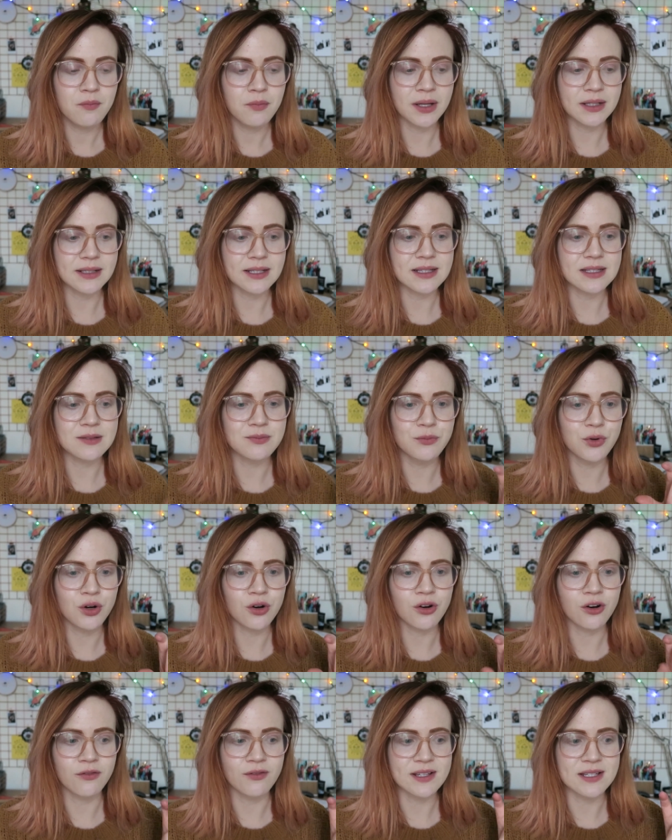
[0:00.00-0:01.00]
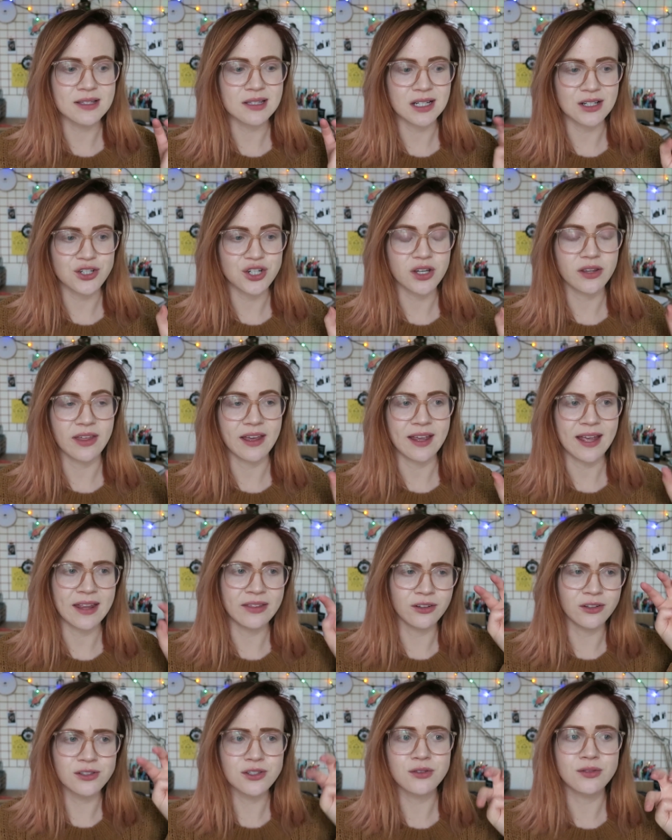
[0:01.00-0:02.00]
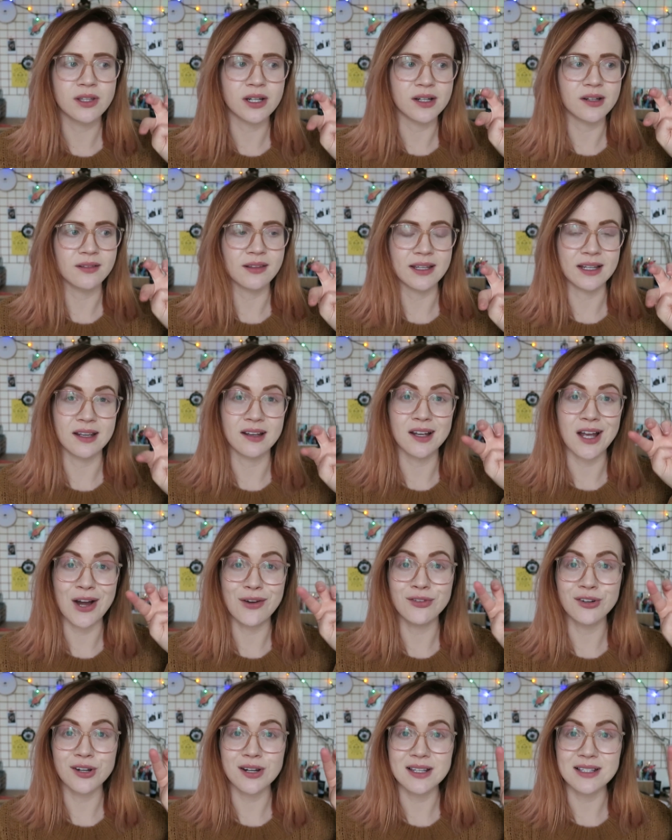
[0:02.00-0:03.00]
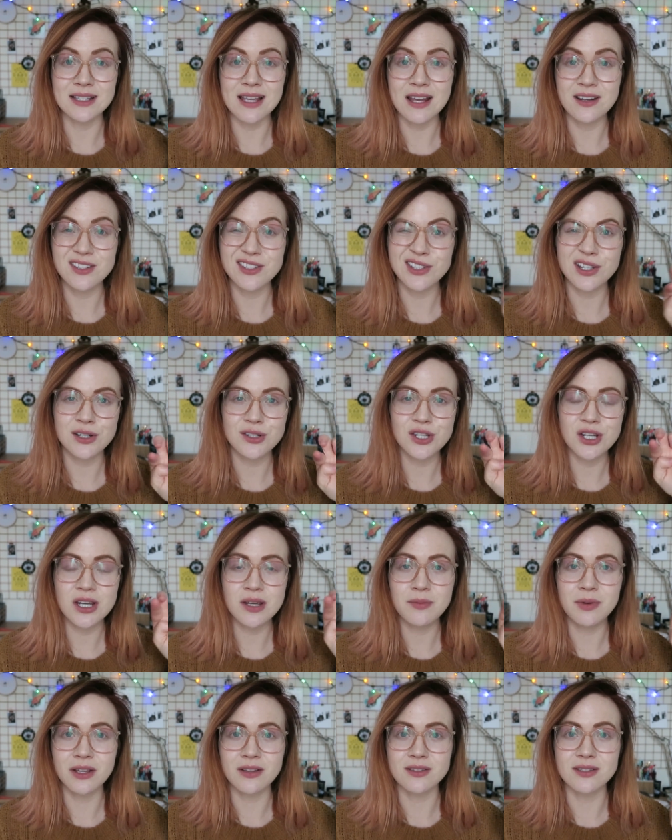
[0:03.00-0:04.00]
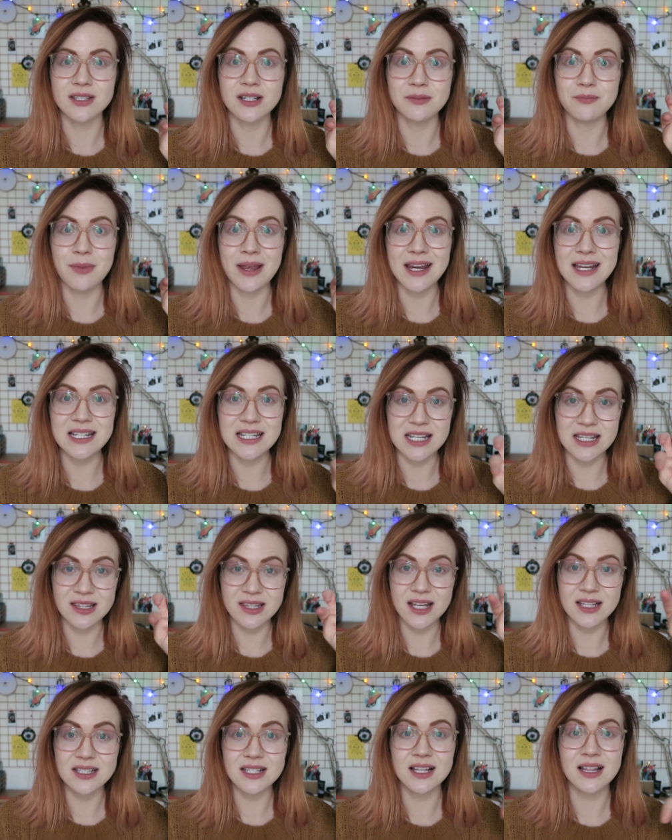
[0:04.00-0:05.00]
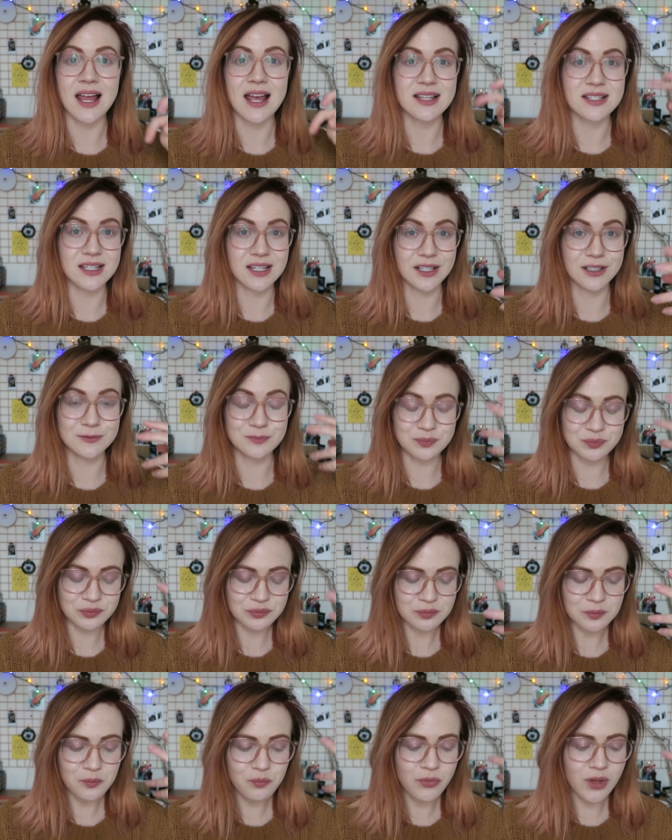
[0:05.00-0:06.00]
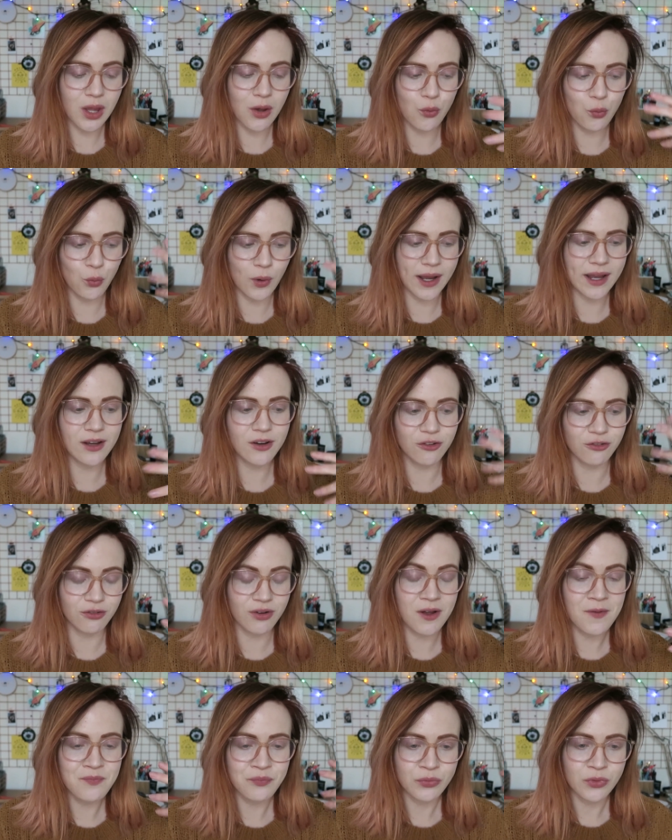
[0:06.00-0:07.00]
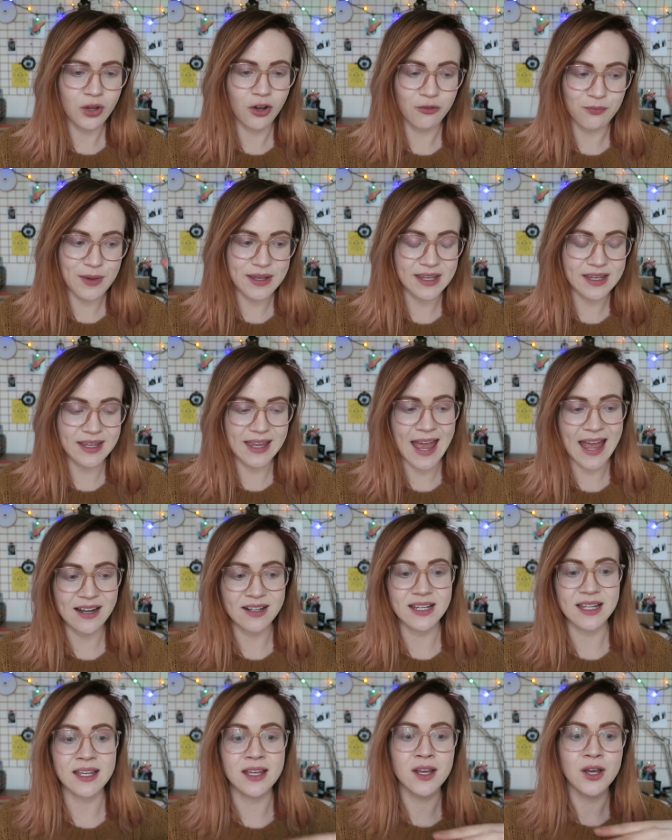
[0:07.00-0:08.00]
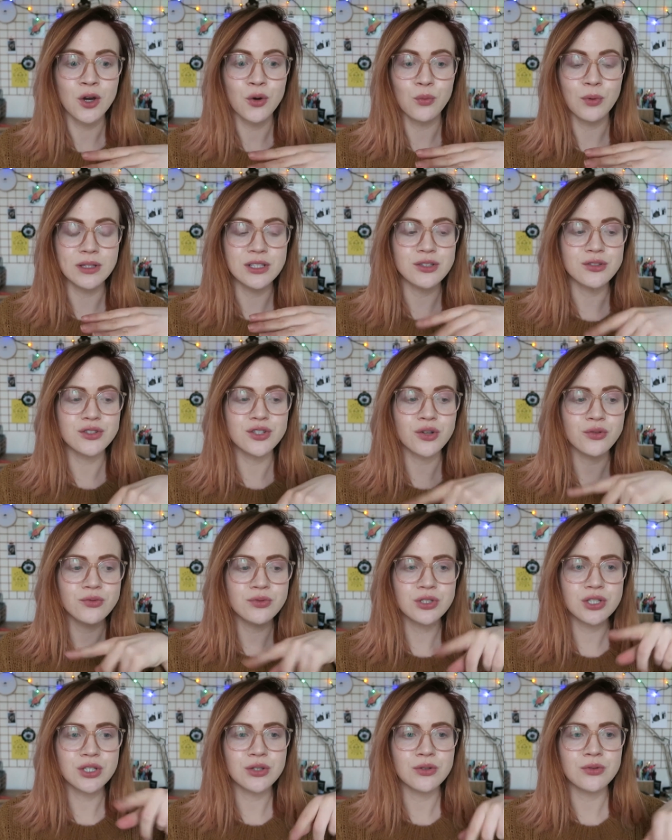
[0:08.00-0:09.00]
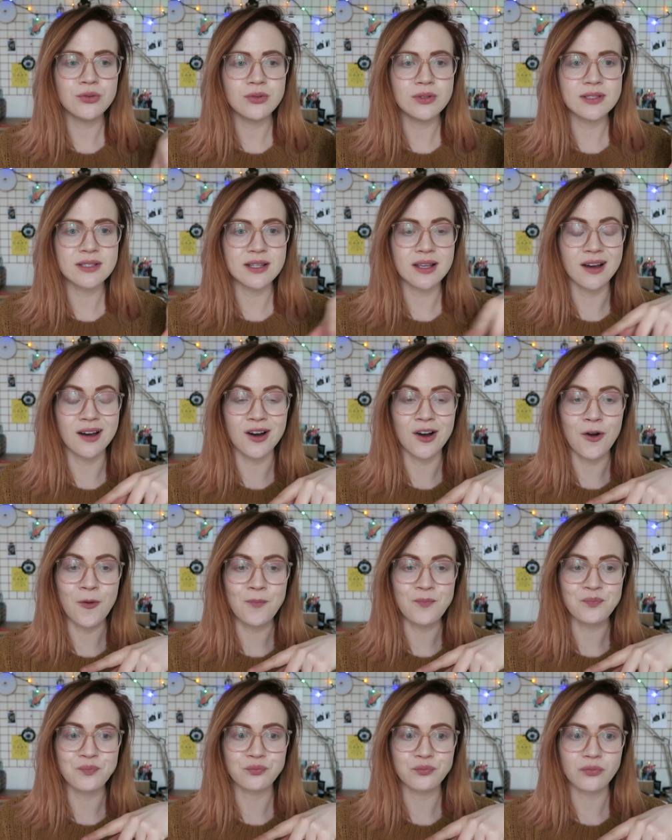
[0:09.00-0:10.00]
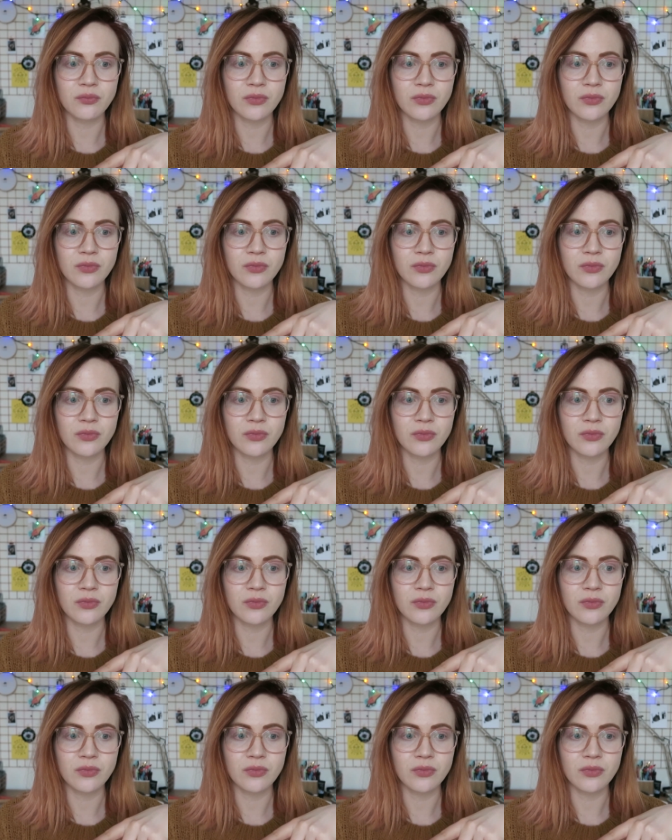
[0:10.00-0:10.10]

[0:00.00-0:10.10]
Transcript: but it's more of a starchy thing. And also their like cover is kind of starchy because they're made in that classic way of making candy when you don't use a